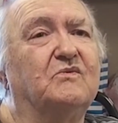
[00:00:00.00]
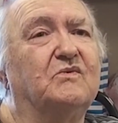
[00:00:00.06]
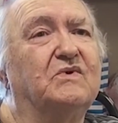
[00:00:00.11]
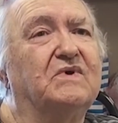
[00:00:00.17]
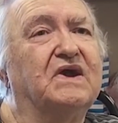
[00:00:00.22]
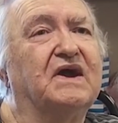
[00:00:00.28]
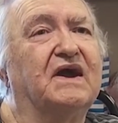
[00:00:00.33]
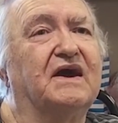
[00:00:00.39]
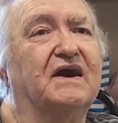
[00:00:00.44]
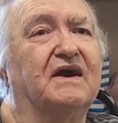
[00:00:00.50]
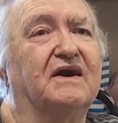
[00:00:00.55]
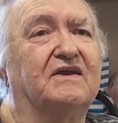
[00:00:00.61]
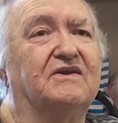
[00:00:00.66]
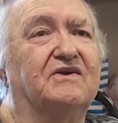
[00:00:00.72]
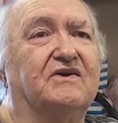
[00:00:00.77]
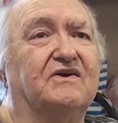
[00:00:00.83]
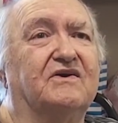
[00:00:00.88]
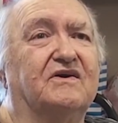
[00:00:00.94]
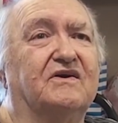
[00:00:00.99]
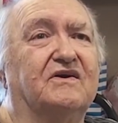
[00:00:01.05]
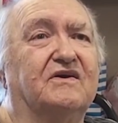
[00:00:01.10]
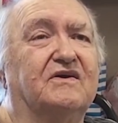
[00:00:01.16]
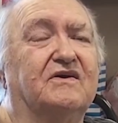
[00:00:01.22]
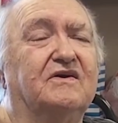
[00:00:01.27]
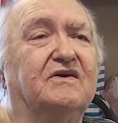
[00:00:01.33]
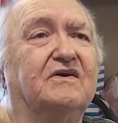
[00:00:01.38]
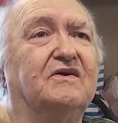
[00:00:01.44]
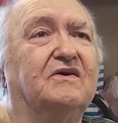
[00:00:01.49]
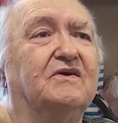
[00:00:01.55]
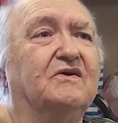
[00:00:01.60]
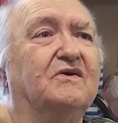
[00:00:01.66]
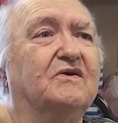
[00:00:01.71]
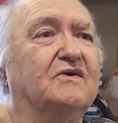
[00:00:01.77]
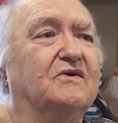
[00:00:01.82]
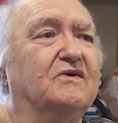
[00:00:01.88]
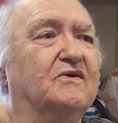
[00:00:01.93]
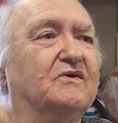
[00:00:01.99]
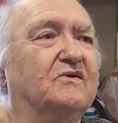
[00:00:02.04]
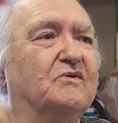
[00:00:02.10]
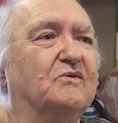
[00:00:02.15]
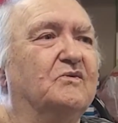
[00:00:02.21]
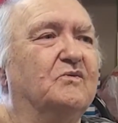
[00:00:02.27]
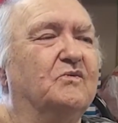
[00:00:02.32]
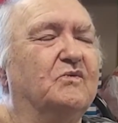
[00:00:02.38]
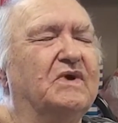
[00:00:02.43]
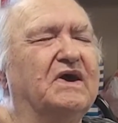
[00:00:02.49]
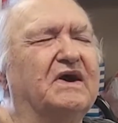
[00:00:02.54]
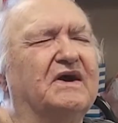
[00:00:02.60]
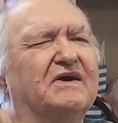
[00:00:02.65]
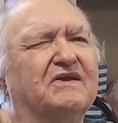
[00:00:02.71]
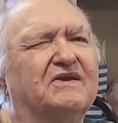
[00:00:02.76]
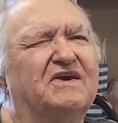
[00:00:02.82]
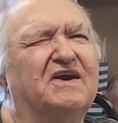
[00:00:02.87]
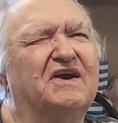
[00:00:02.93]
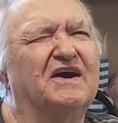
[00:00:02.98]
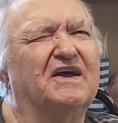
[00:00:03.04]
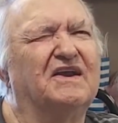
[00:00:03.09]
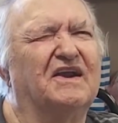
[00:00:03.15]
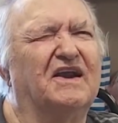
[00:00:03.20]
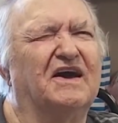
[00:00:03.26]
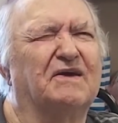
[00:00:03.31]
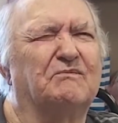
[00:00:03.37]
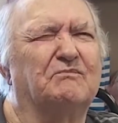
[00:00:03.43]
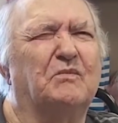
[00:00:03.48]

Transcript: we had uh, we had kind of like